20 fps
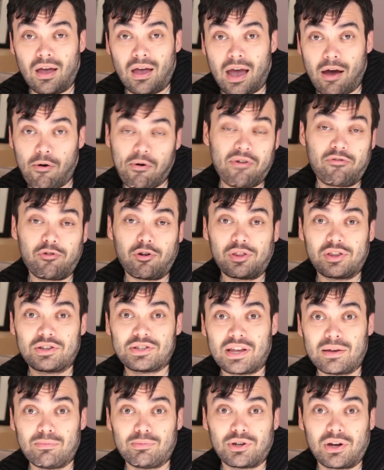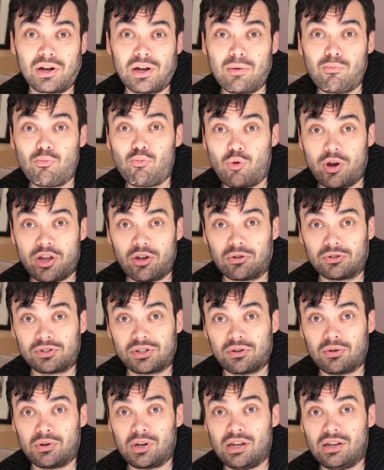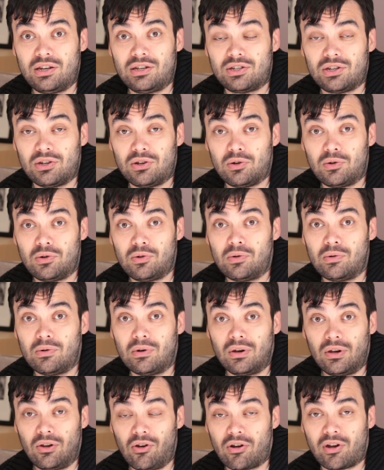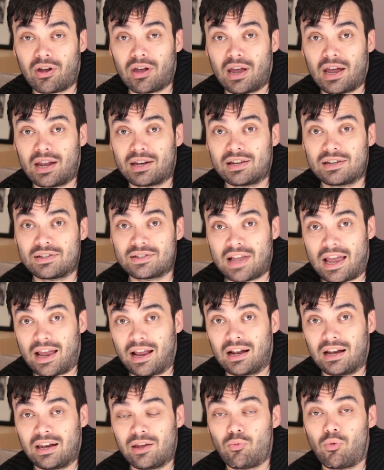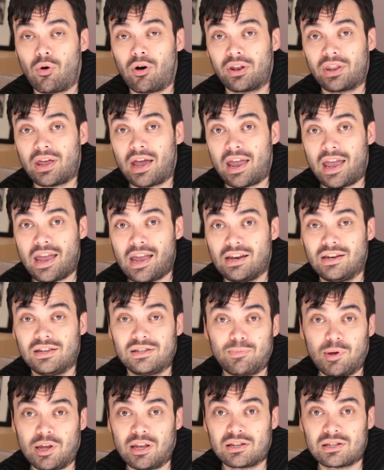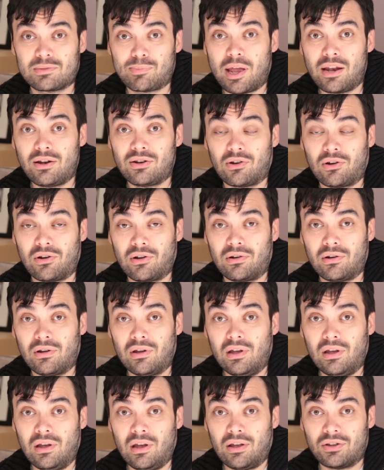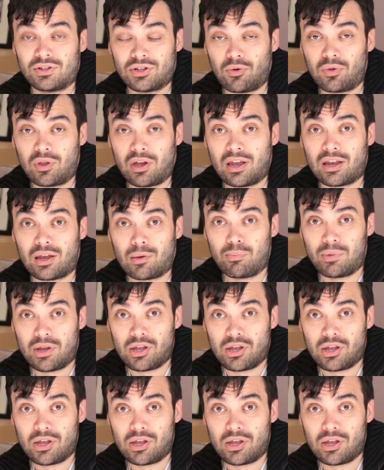However, at the same time, we also need to look at exactly what that aid is being spent on so that it can